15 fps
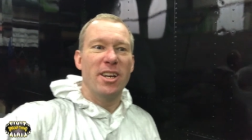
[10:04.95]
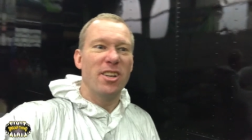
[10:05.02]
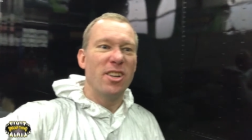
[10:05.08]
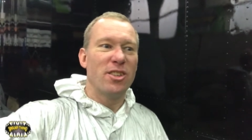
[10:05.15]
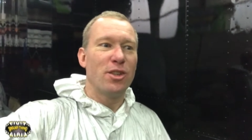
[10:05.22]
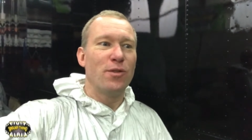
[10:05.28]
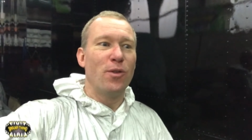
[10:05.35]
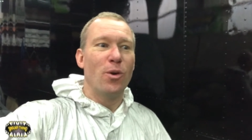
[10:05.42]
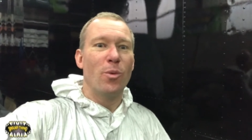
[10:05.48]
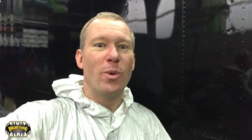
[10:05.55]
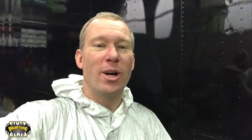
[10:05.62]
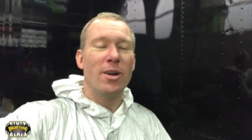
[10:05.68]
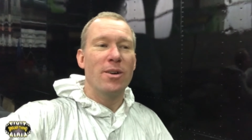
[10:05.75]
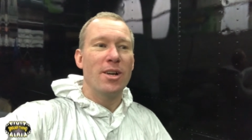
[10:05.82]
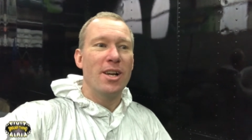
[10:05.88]
And I just thought,
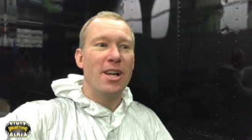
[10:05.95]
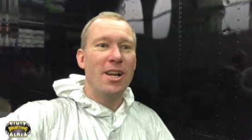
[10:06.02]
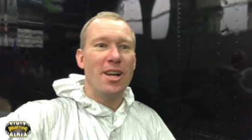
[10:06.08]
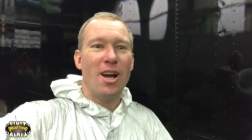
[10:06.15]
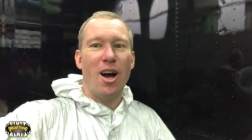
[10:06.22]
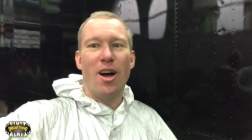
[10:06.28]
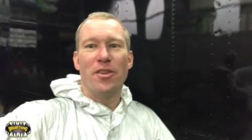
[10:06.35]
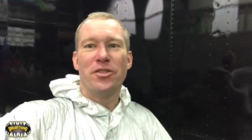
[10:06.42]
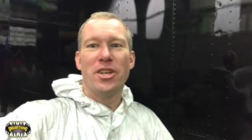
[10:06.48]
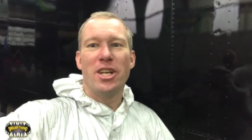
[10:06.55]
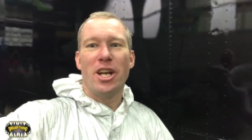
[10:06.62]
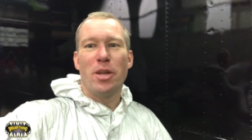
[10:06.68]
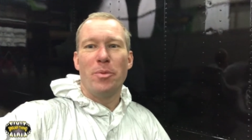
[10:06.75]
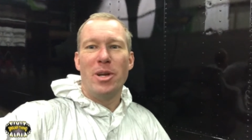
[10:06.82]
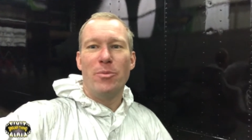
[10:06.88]
well, I've seen
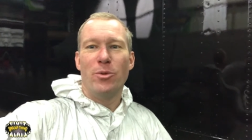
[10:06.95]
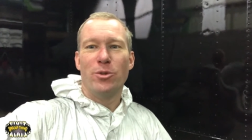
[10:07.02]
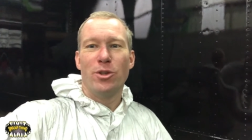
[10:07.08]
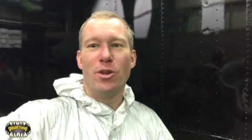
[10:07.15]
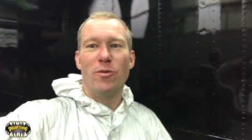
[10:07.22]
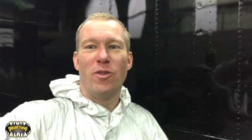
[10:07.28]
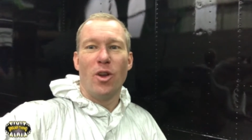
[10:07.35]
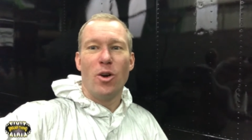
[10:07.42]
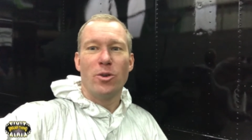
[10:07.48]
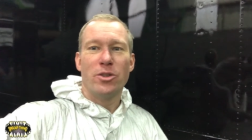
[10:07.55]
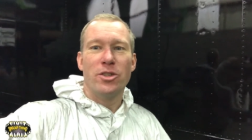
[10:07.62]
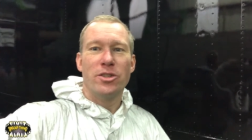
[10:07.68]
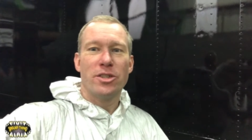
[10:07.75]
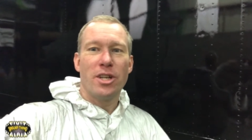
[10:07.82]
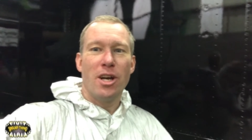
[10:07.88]
other people do vlogs
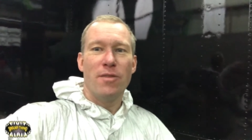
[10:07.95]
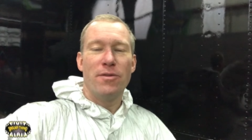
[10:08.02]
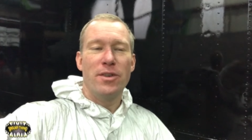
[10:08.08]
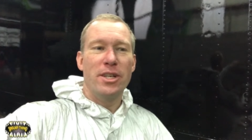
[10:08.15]
and stuff,